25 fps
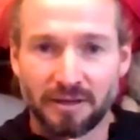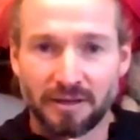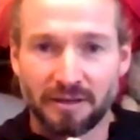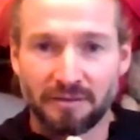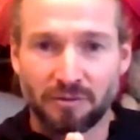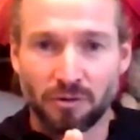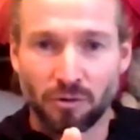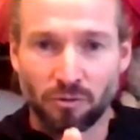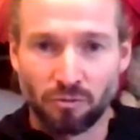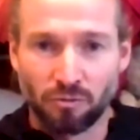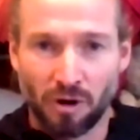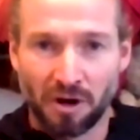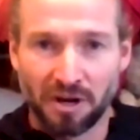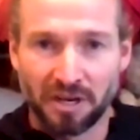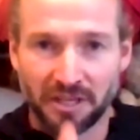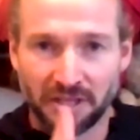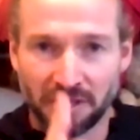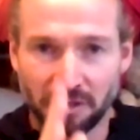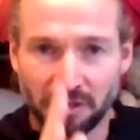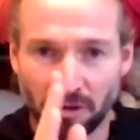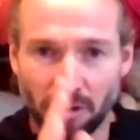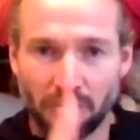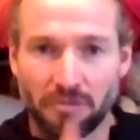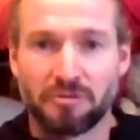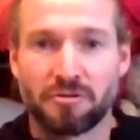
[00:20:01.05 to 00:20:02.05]
If you're
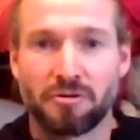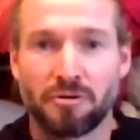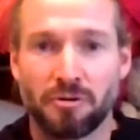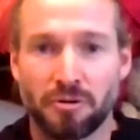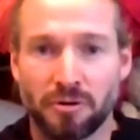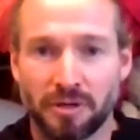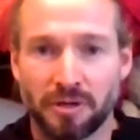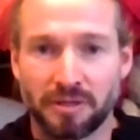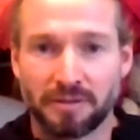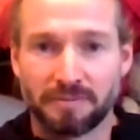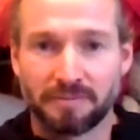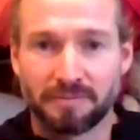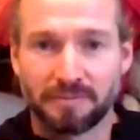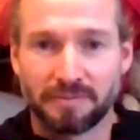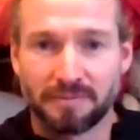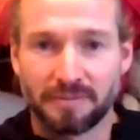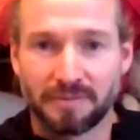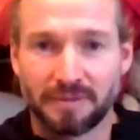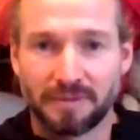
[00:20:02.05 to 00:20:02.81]
running, you go through it,